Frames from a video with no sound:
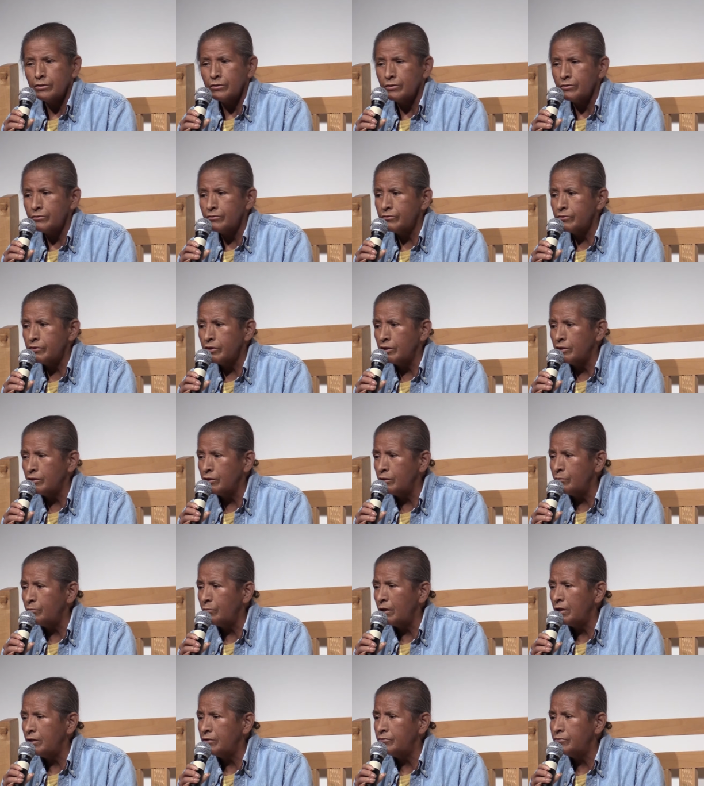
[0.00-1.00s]
to instill
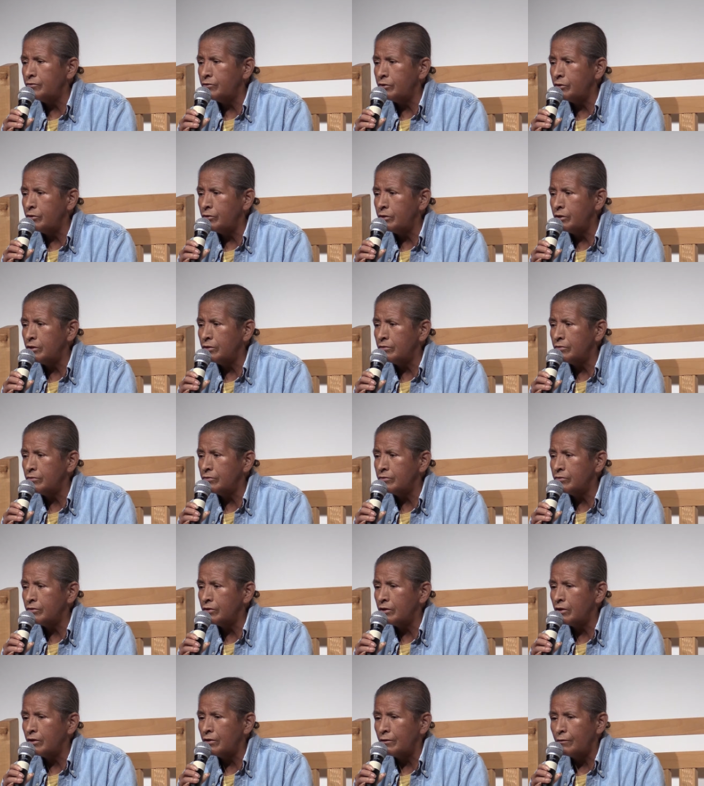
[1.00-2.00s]
in my
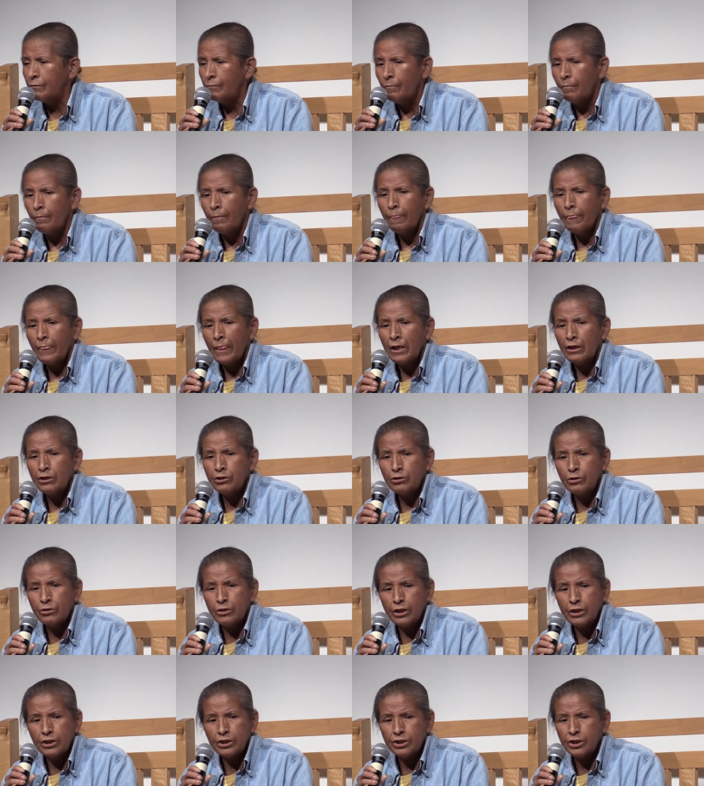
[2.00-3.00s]
students the
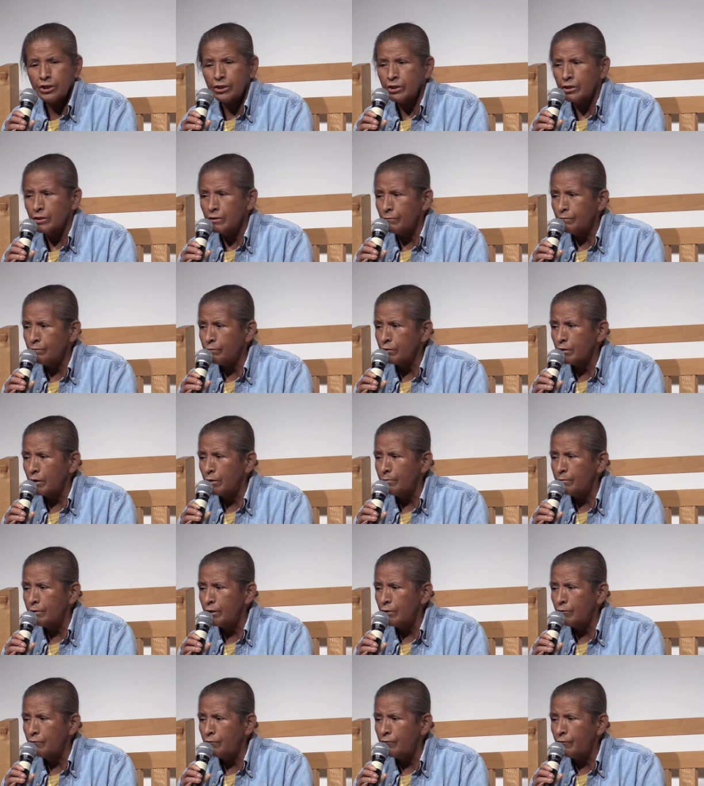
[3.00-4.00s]
tradition of
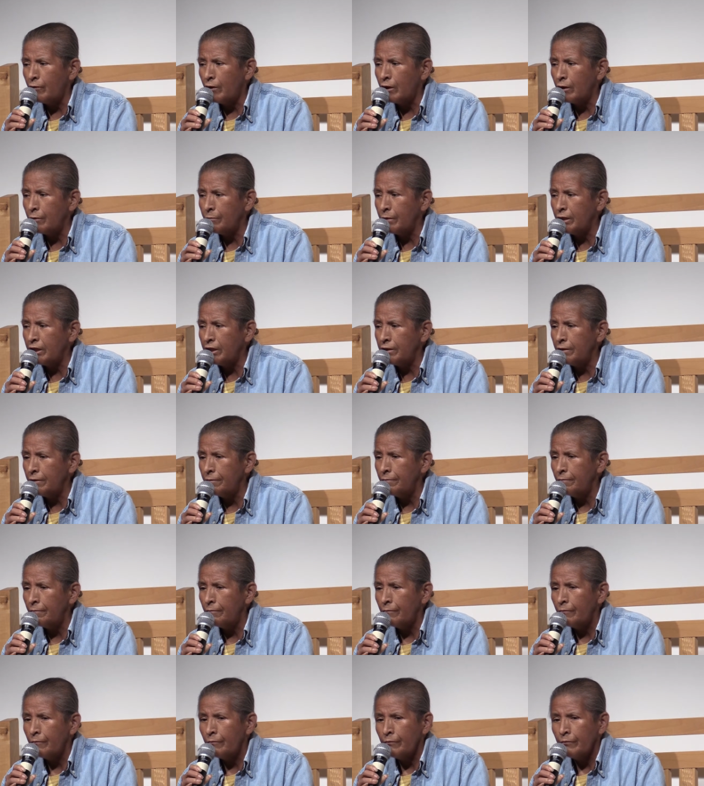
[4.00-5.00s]
Pueblo
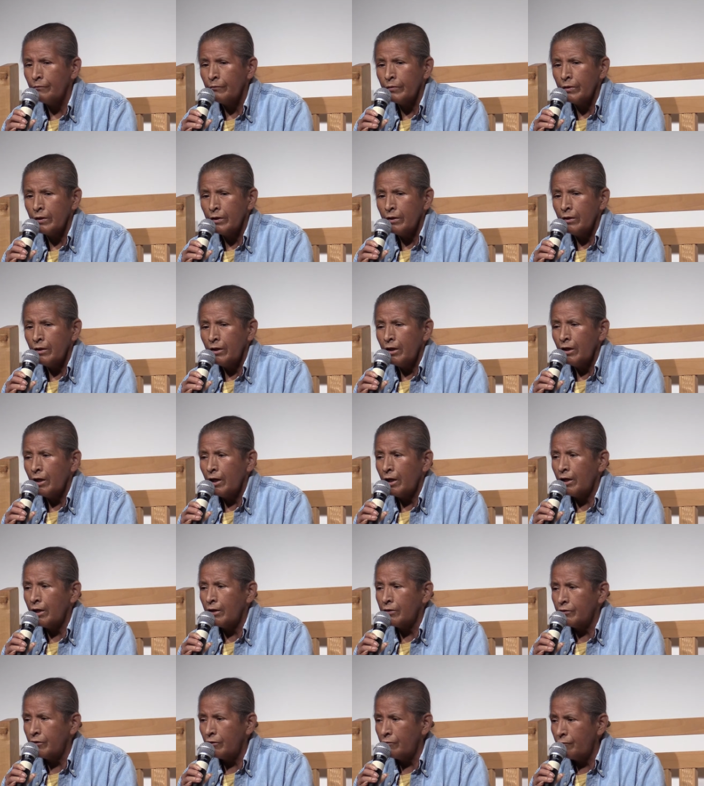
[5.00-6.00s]
farming
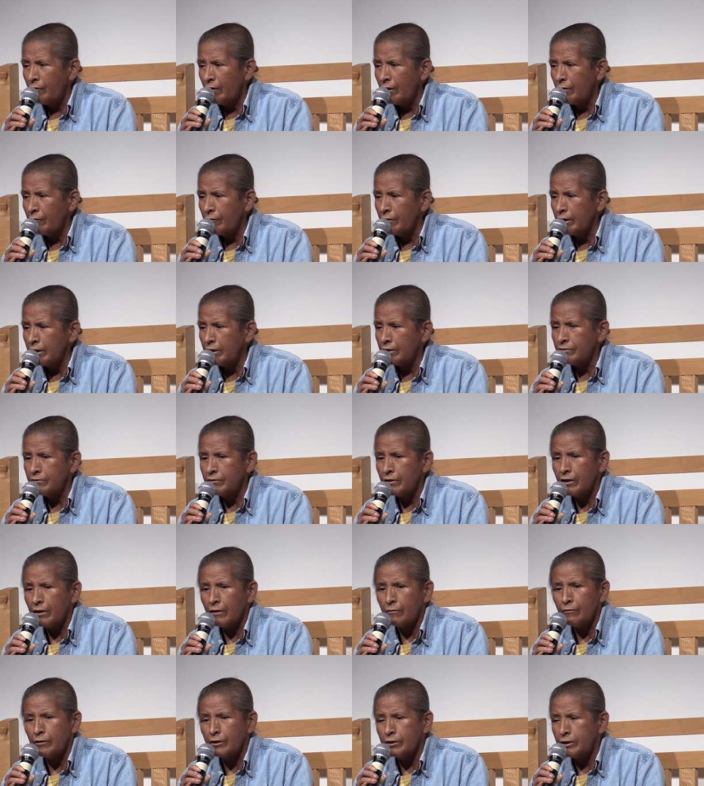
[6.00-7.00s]
and the various
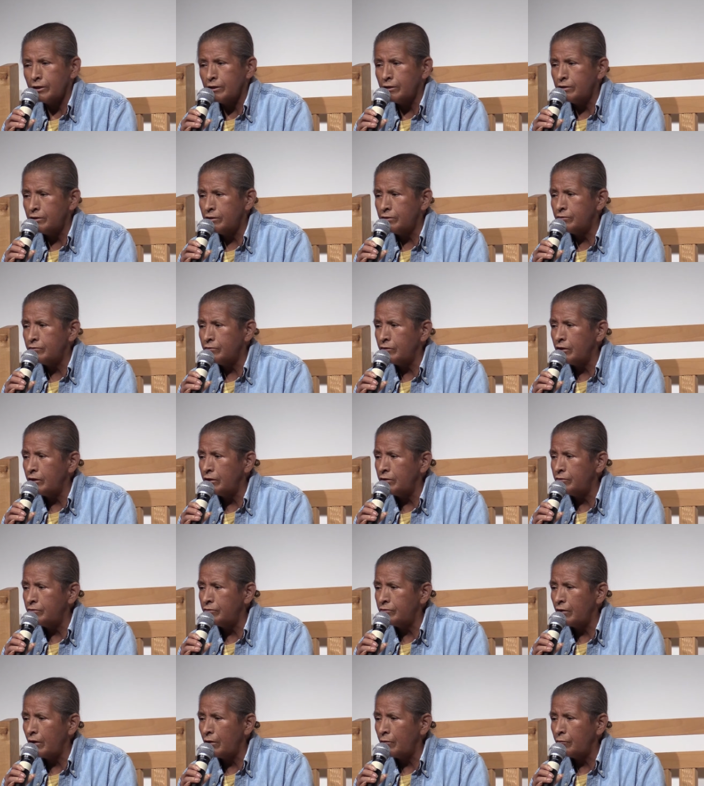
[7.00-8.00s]
heritage
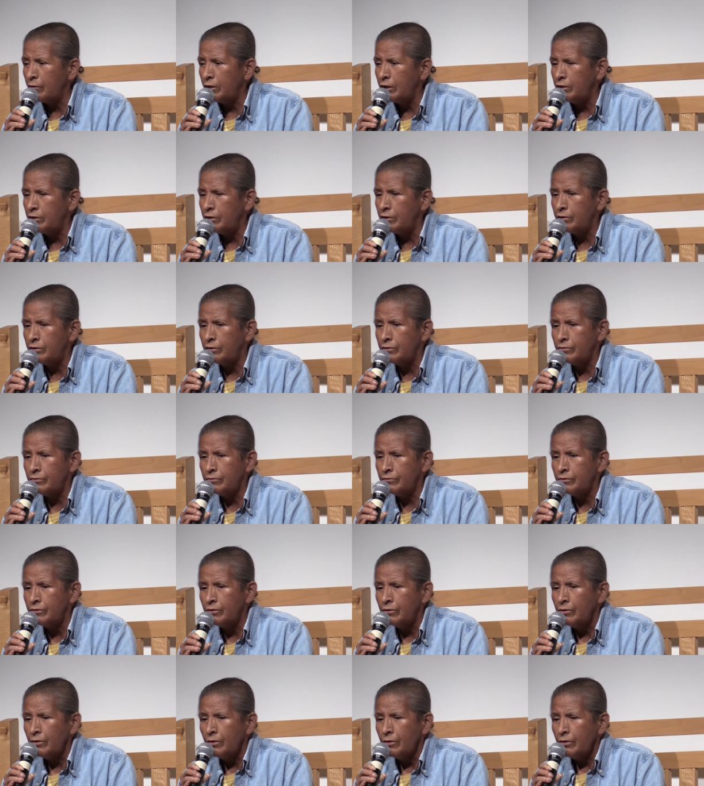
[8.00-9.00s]
seeds that we
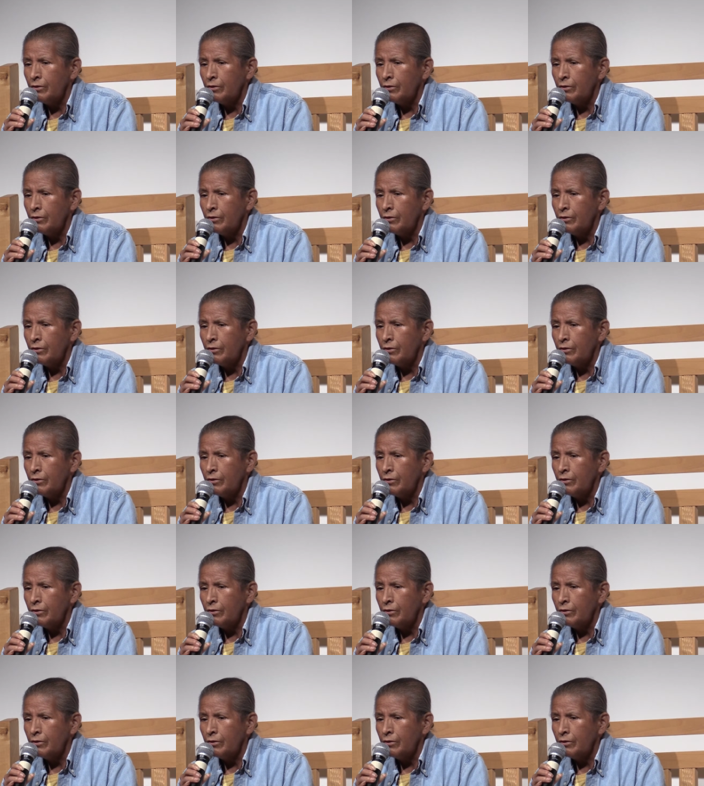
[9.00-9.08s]
use.